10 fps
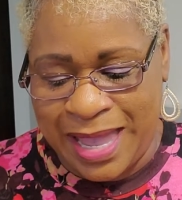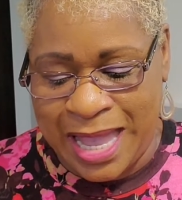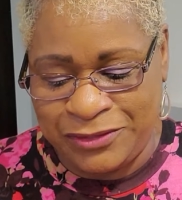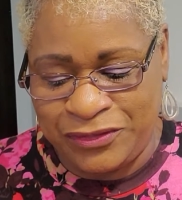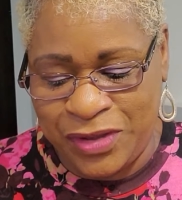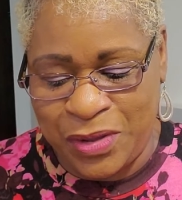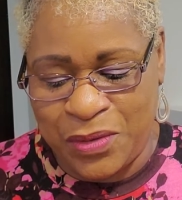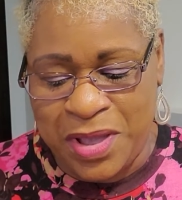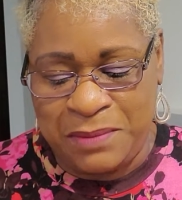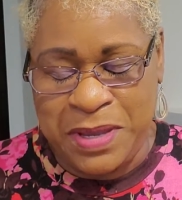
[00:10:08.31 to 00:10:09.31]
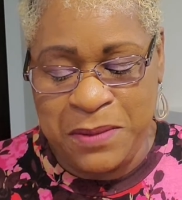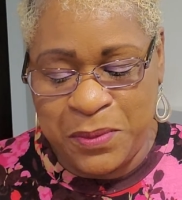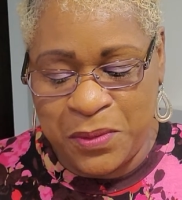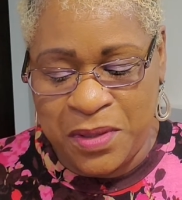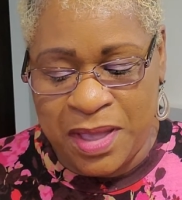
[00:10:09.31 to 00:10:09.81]
And so,
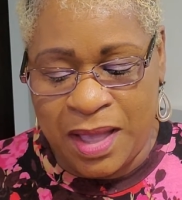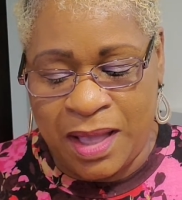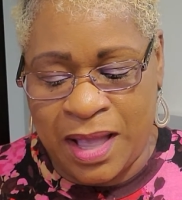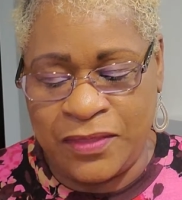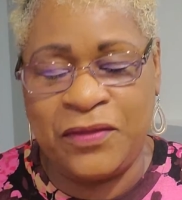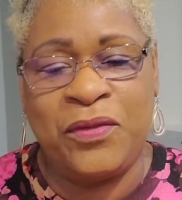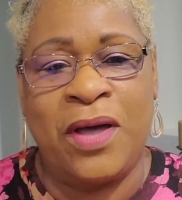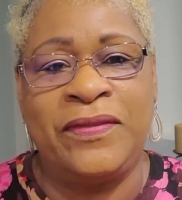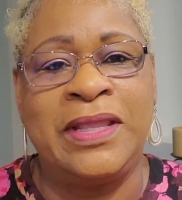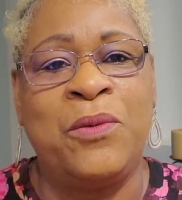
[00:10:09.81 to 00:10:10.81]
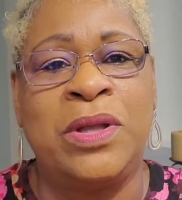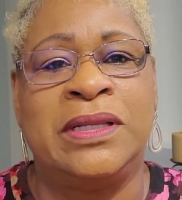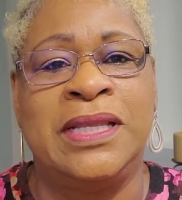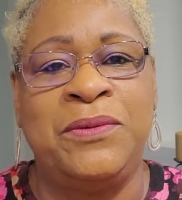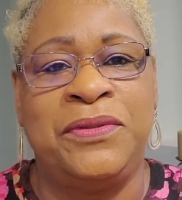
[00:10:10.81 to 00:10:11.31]
people, the thought that I want
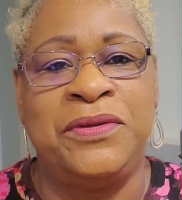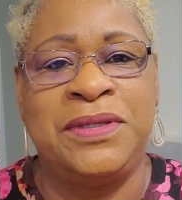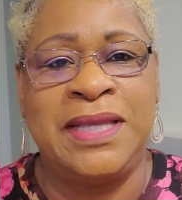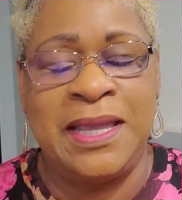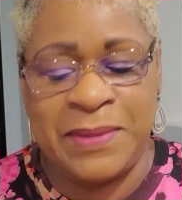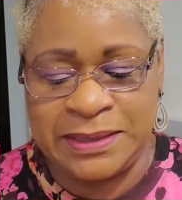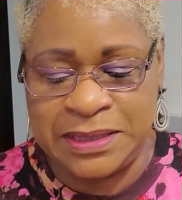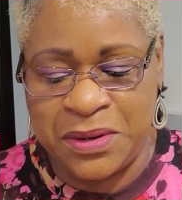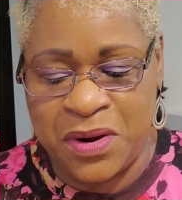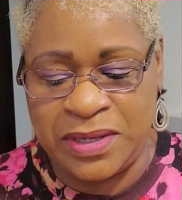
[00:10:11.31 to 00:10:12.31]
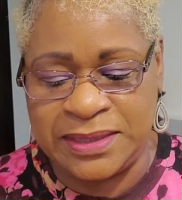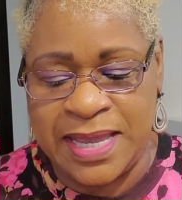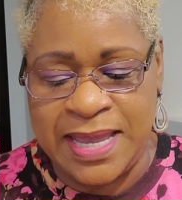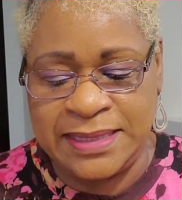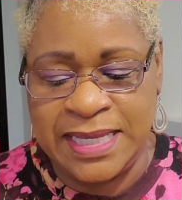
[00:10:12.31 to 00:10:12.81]
to leave with you today, my dear hearts,
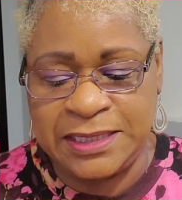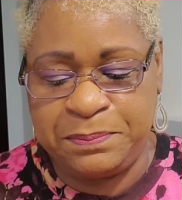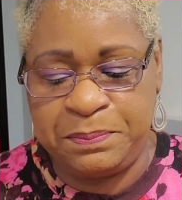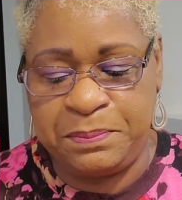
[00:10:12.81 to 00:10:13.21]
it says,